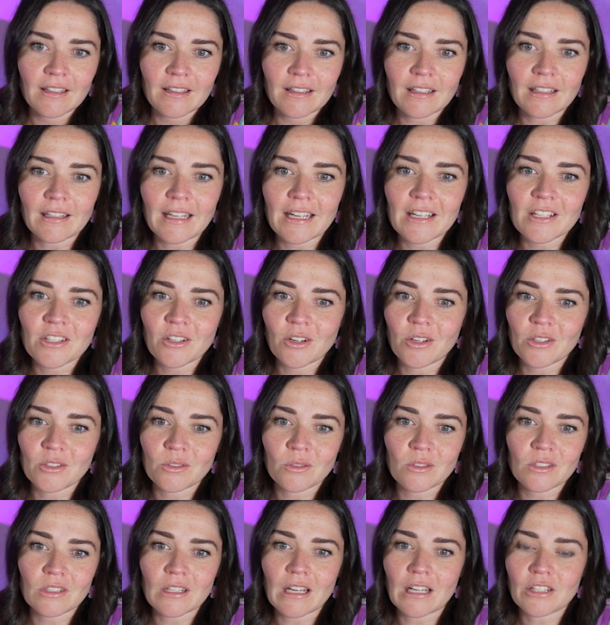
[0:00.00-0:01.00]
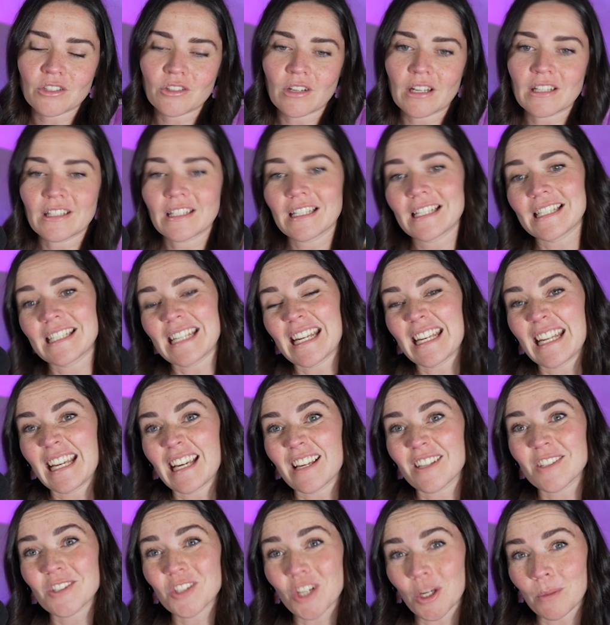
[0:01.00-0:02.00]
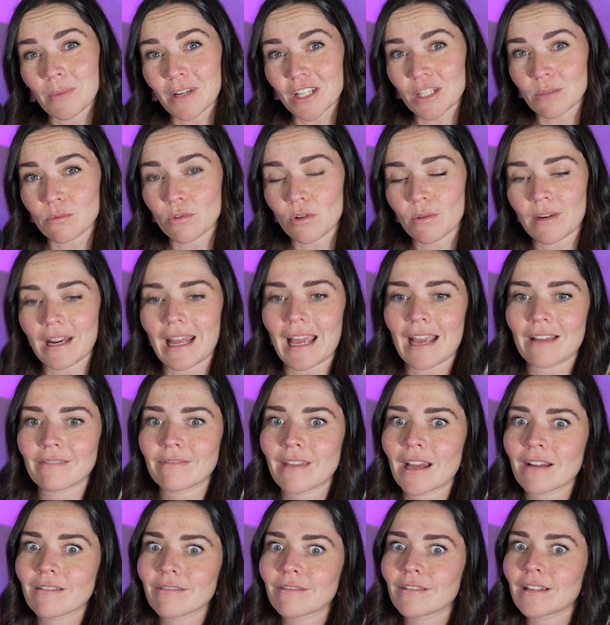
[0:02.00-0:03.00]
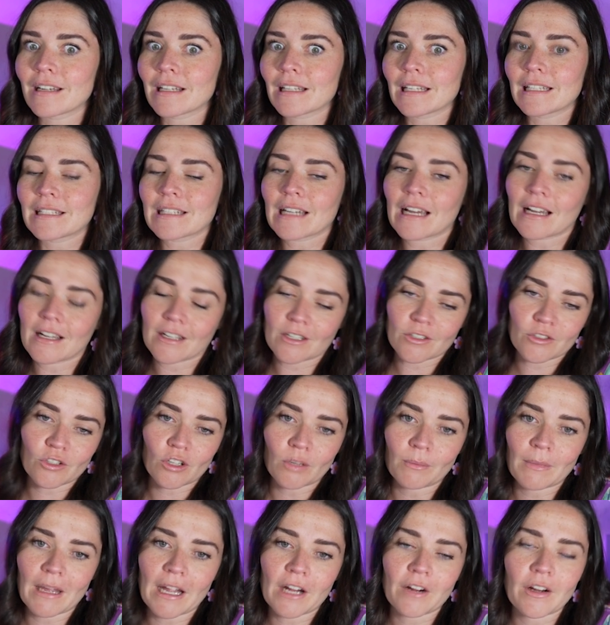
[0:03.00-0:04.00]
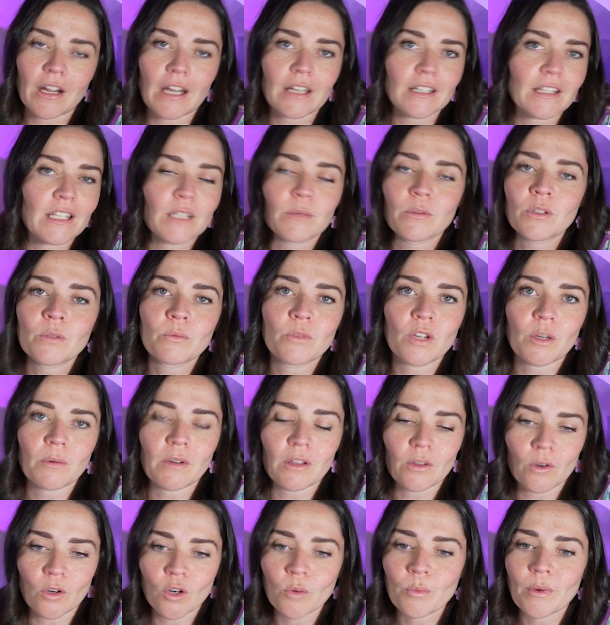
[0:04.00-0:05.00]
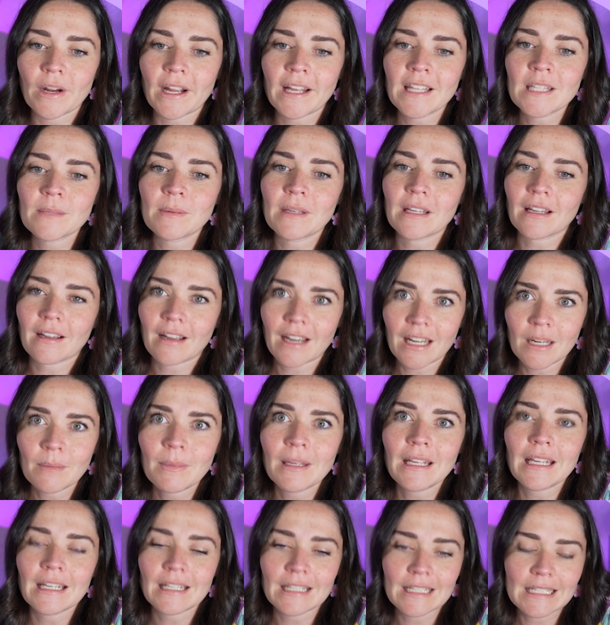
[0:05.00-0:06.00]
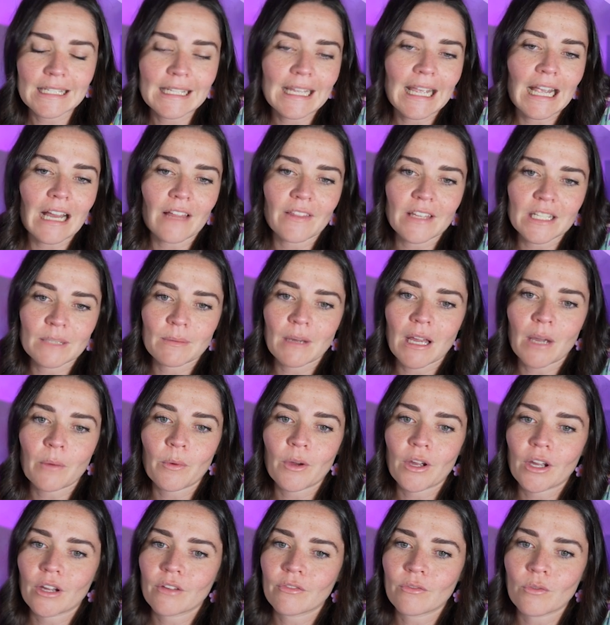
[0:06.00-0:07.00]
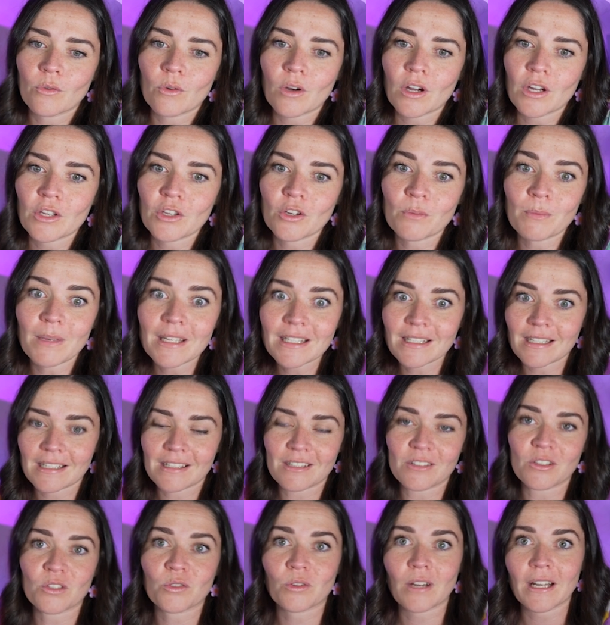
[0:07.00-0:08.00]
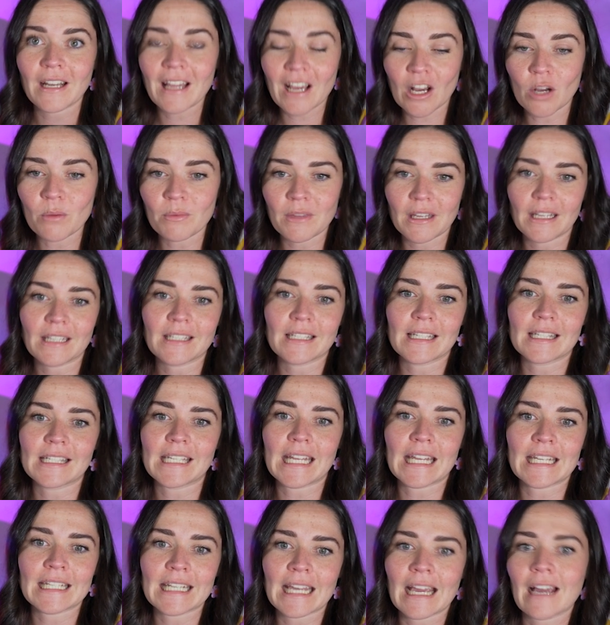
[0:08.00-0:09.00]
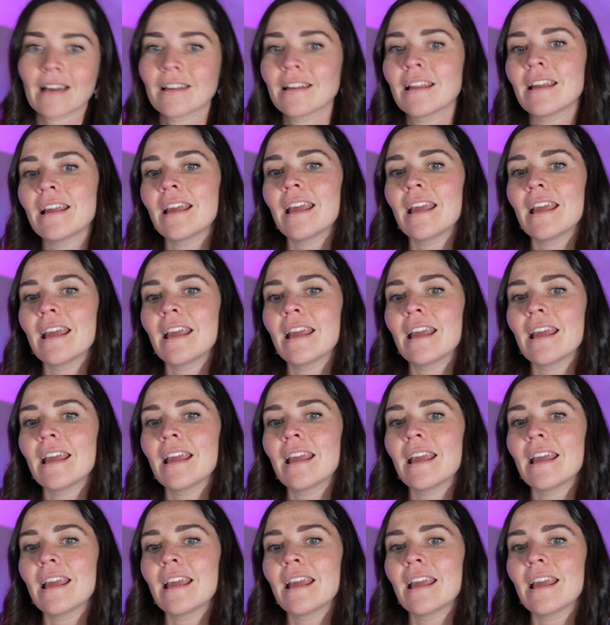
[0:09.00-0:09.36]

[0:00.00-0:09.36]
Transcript: the latest coastal style trends is standing out so much more when I have that really dark, strong background. This wouldn't work with all brands, but you can kind of begin to see how this might work for your business is trying to help things to stand out.